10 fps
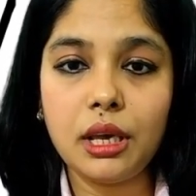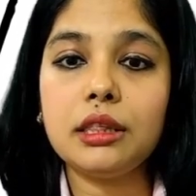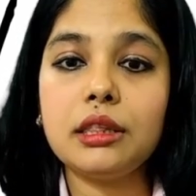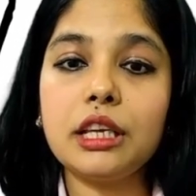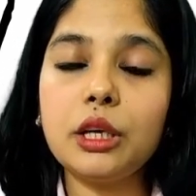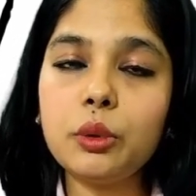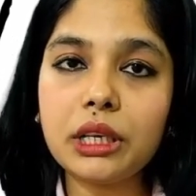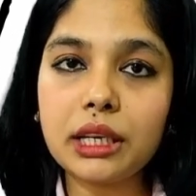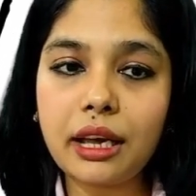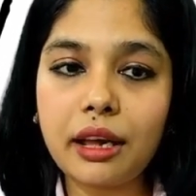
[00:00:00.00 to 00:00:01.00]
The
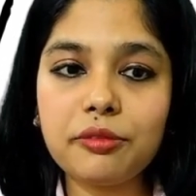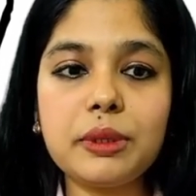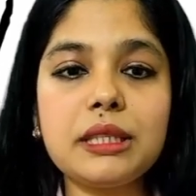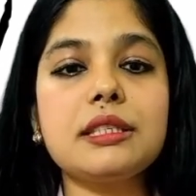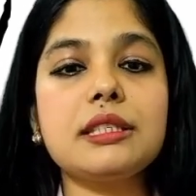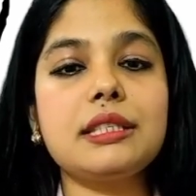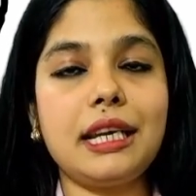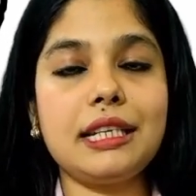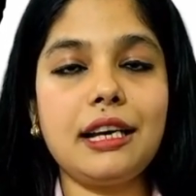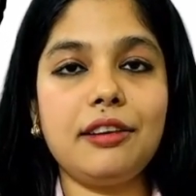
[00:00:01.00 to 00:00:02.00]
union government, the
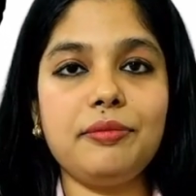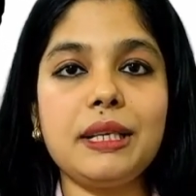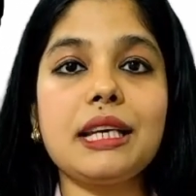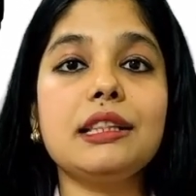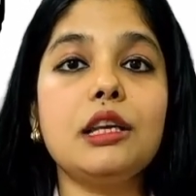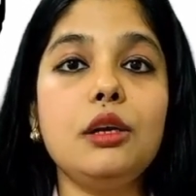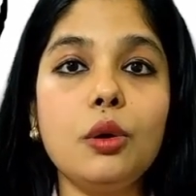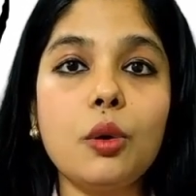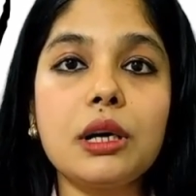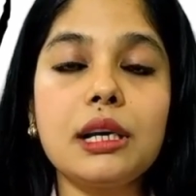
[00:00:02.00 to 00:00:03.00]
state government and the
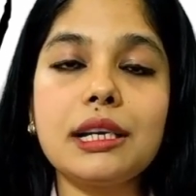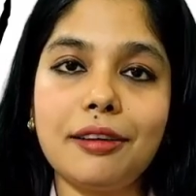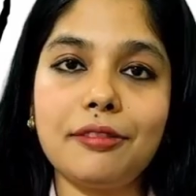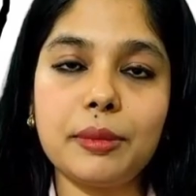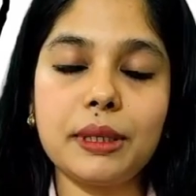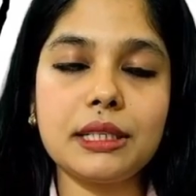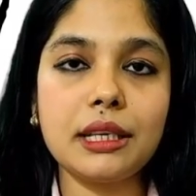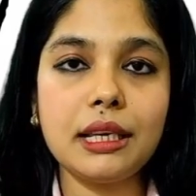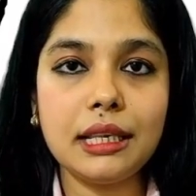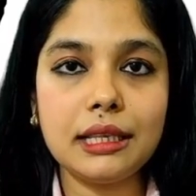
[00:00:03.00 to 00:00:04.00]
local government,
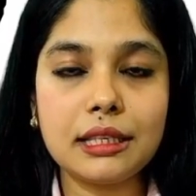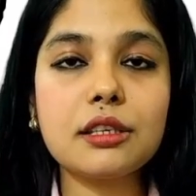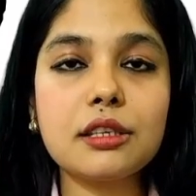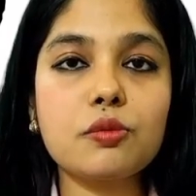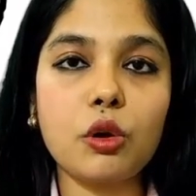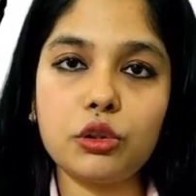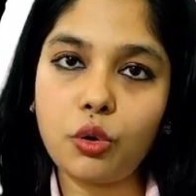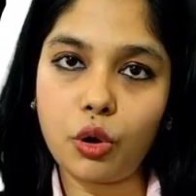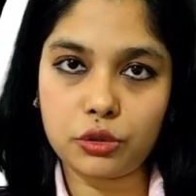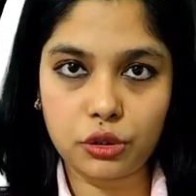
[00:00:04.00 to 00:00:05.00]
this is what the
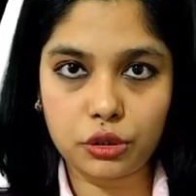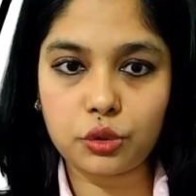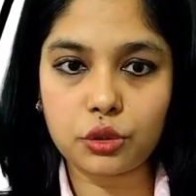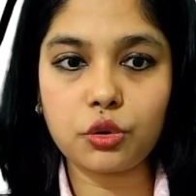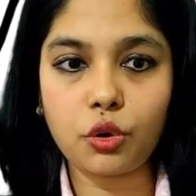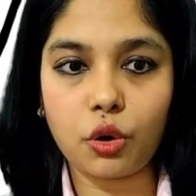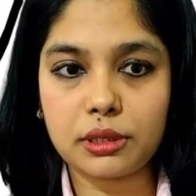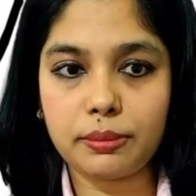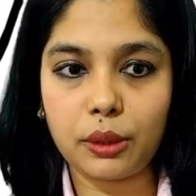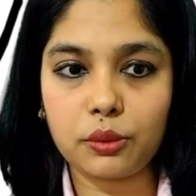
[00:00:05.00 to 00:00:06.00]
Constitution talks
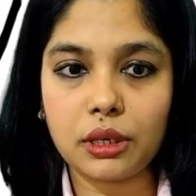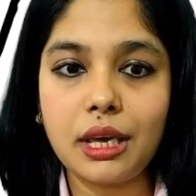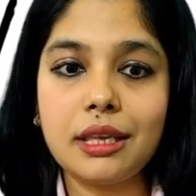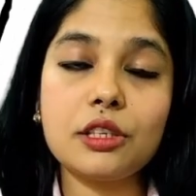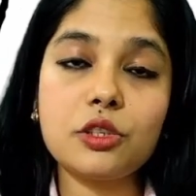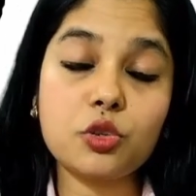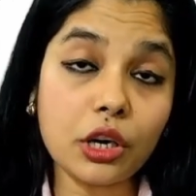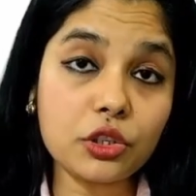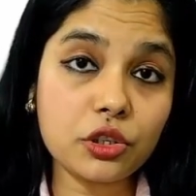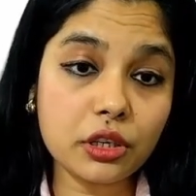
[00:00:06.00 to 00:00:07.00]
about. The
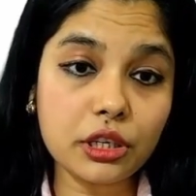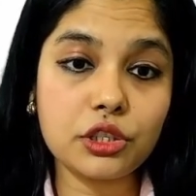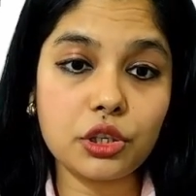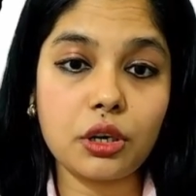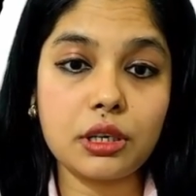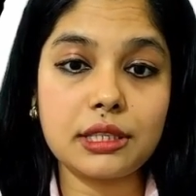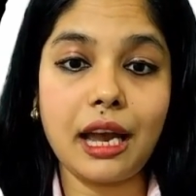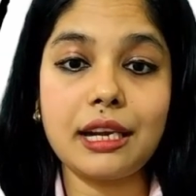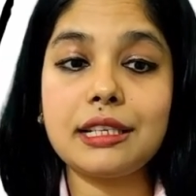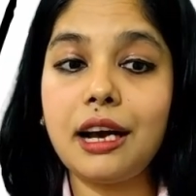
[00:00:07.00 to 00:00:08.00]
structure ensures
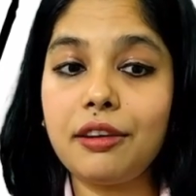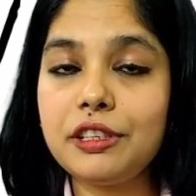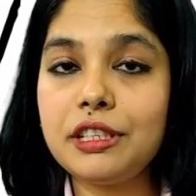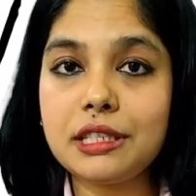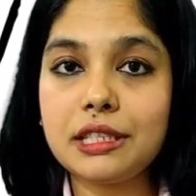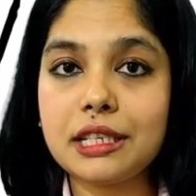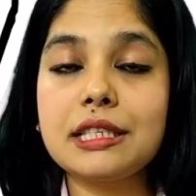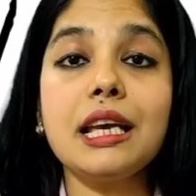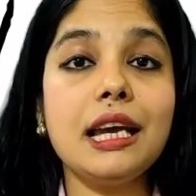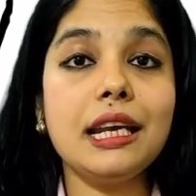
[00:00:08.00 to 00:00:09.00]
that governance is
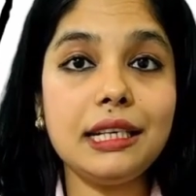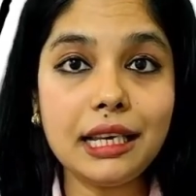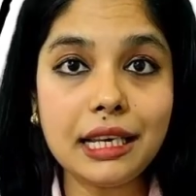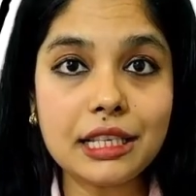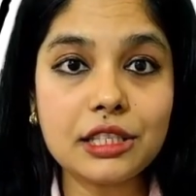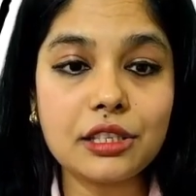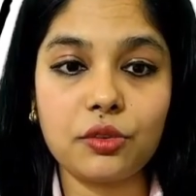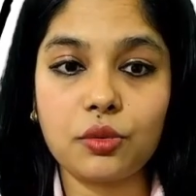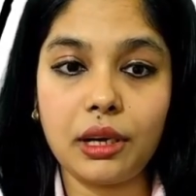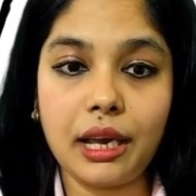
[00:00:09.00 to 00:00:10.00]

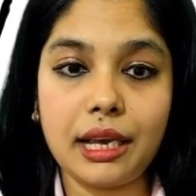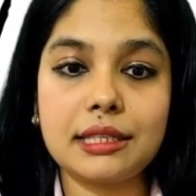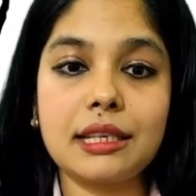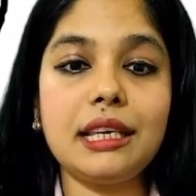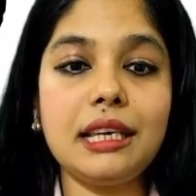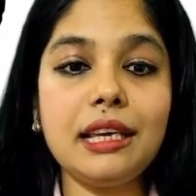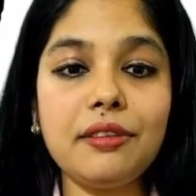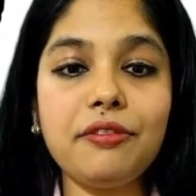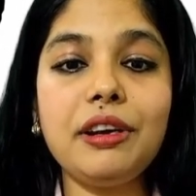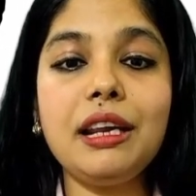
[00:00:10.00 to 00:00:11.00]
decentralized and
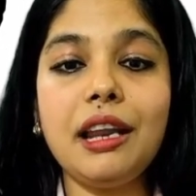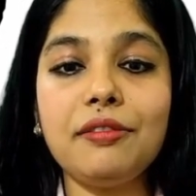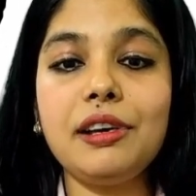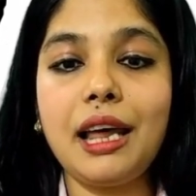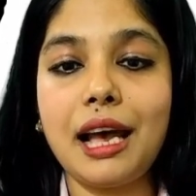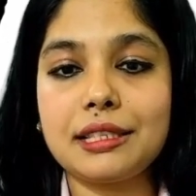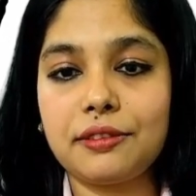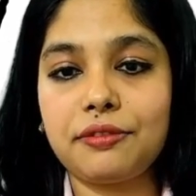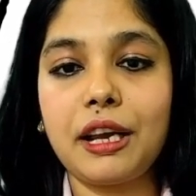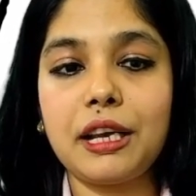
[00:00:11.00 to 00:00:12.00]
every level has
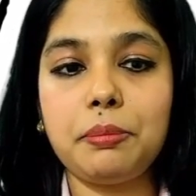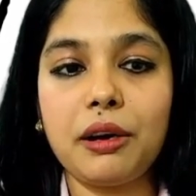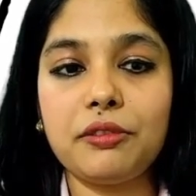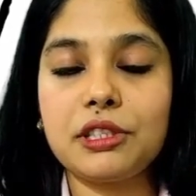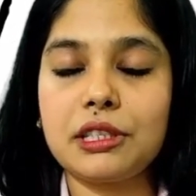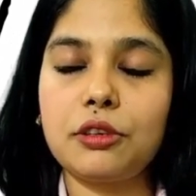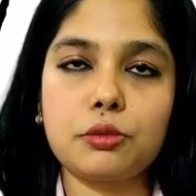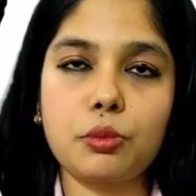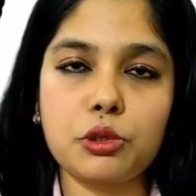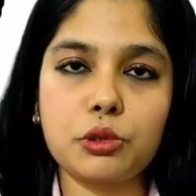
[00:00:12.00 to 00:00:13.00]
defined powers and
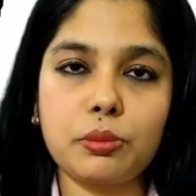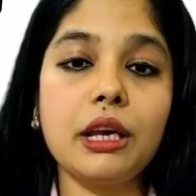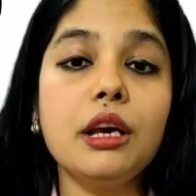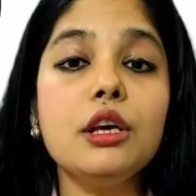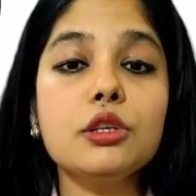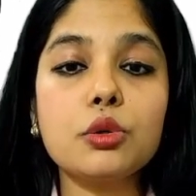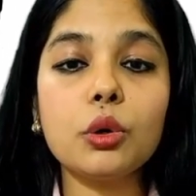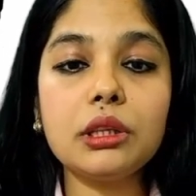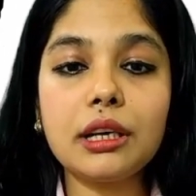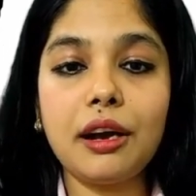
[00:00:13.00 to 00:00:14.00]
responsibility. So
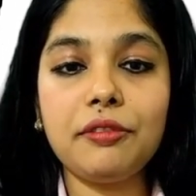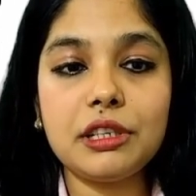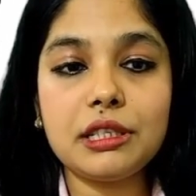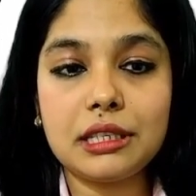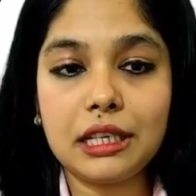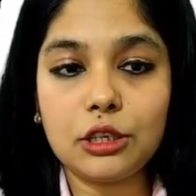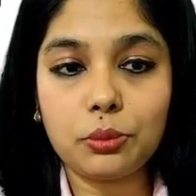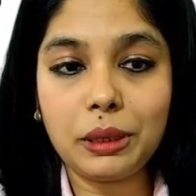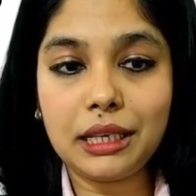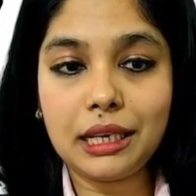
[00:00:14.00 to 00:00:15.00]
the governance need to
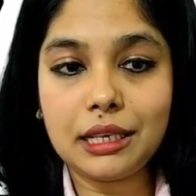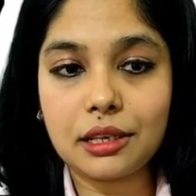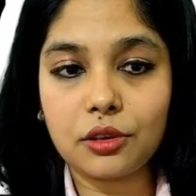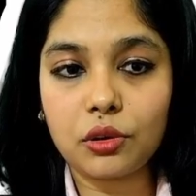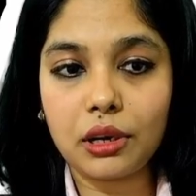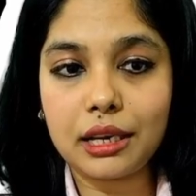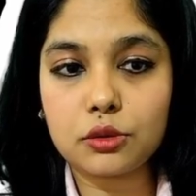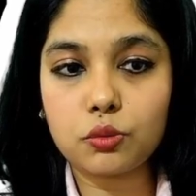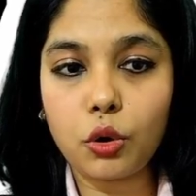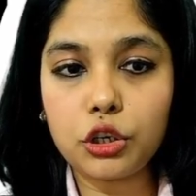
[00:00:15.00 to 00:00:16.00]
be decentralized.
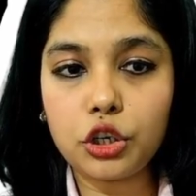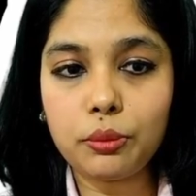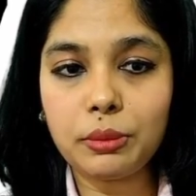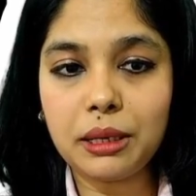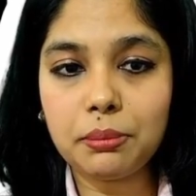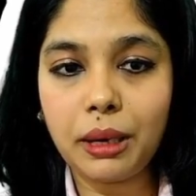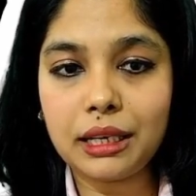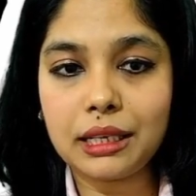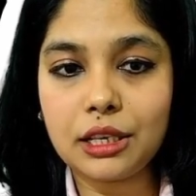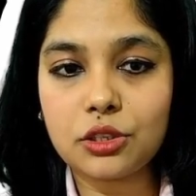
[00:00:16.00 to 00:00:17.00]
What do you mean by
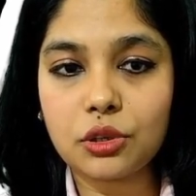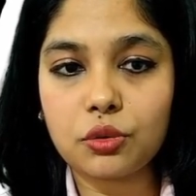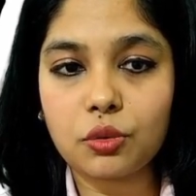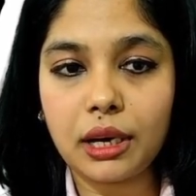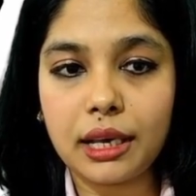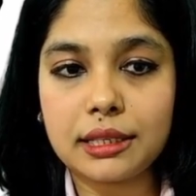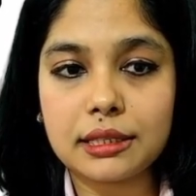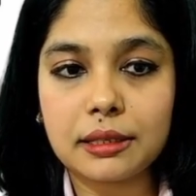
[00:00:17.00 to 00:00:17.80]
decentralized?